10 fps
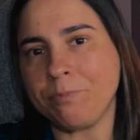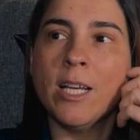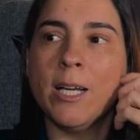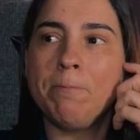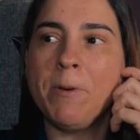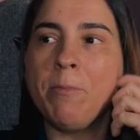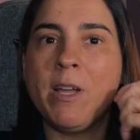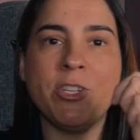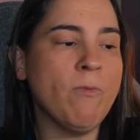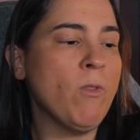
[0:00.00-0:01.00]
But my
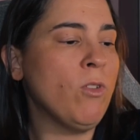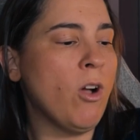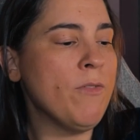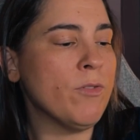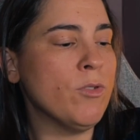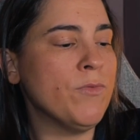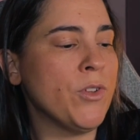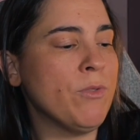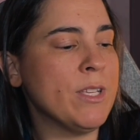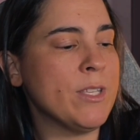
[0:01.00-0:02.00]
general overall
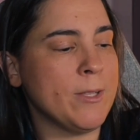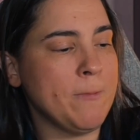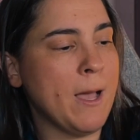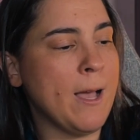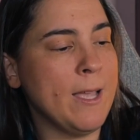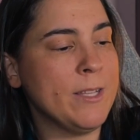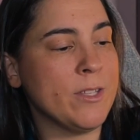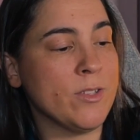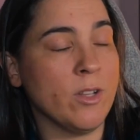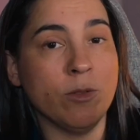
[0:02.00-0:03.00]
view is it's a
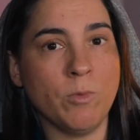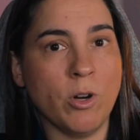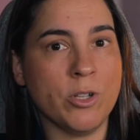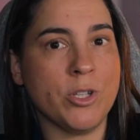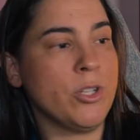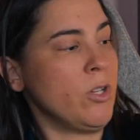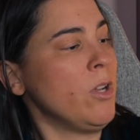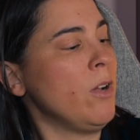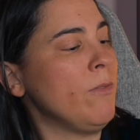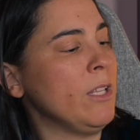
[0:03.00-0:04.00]
solid watch.
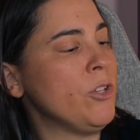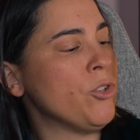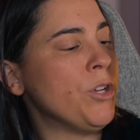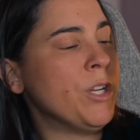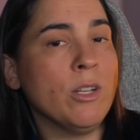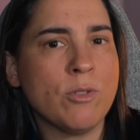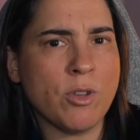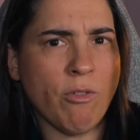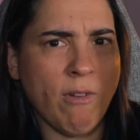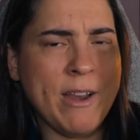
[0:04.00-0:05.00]
I really enjoy it. It looks
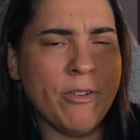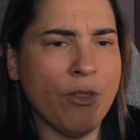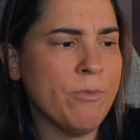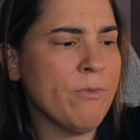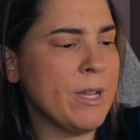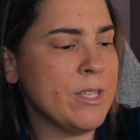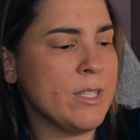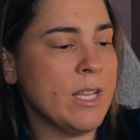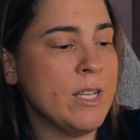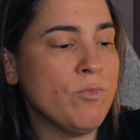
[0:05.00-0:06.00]
great on the wrist.
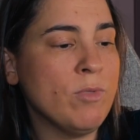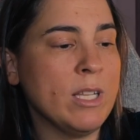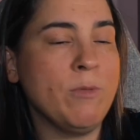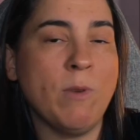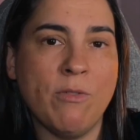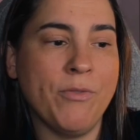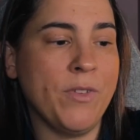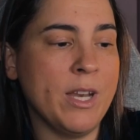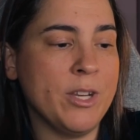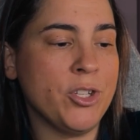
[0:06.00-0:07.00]
It's really well
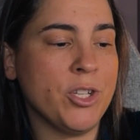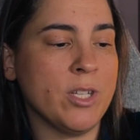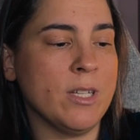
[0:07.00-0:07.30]
finished.